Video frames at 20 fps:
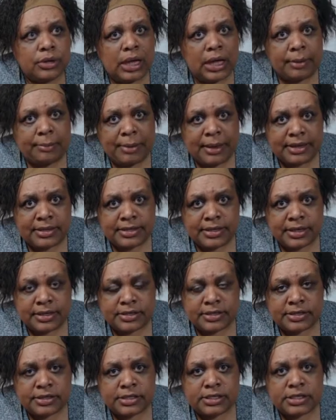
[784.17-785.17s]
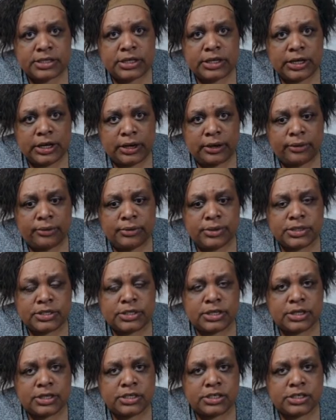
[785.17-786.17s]
abundance. You know, it's
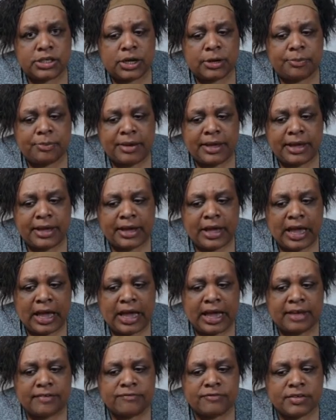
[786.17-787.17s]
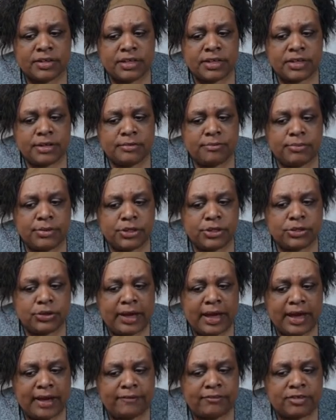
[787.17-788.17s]
going to start paying off, but you
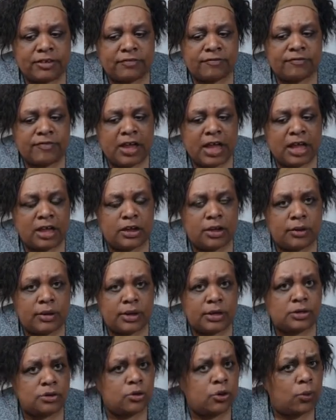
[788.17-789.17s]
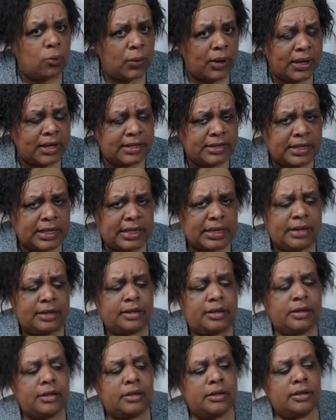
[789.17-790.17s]
have to follow and quickly,
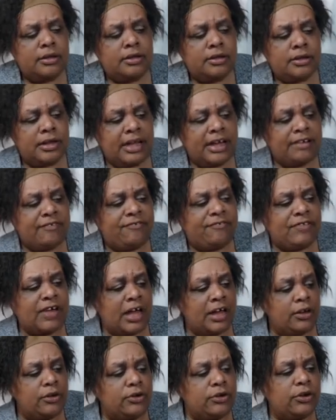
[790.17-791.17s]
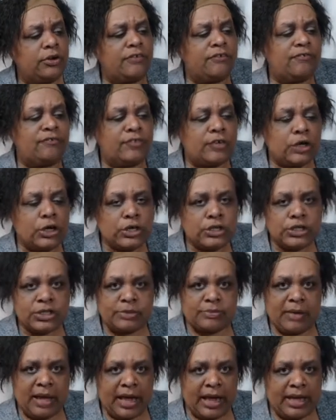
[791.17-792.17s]
like follow your
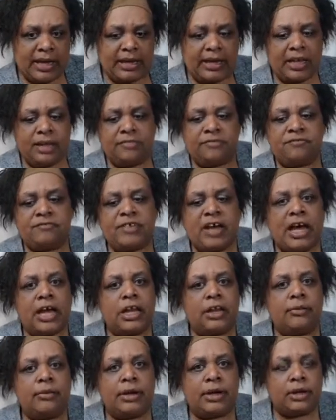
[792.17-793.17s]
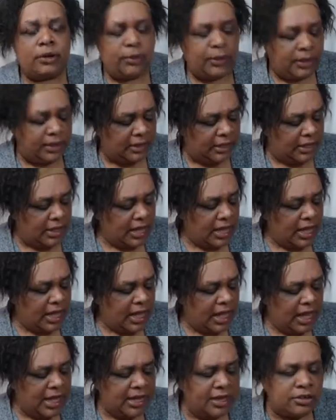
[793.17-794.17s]
first mind and follow it quickly.
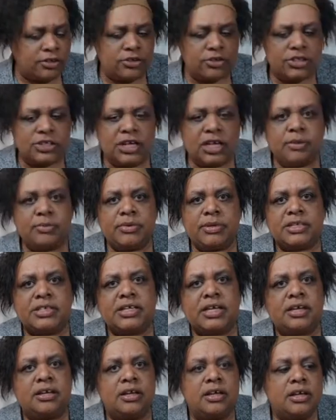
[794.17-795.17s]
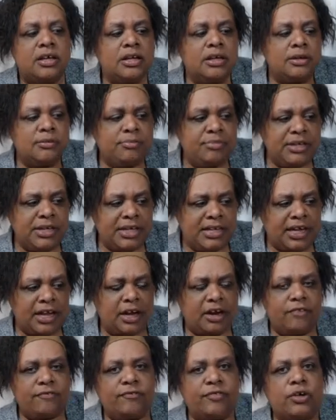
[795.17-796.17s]
I understand we said be
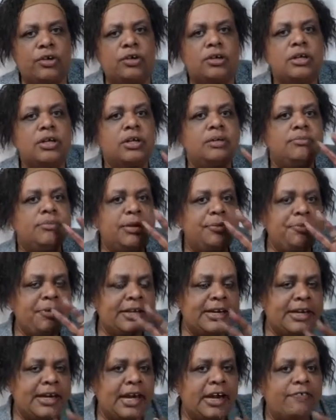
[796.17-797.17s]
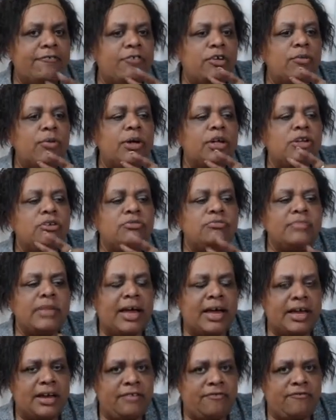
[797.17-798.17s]
careful, but be careful what you
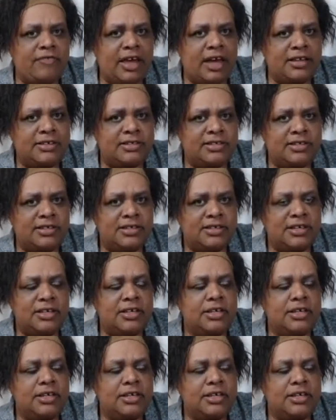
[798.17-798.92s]
manifest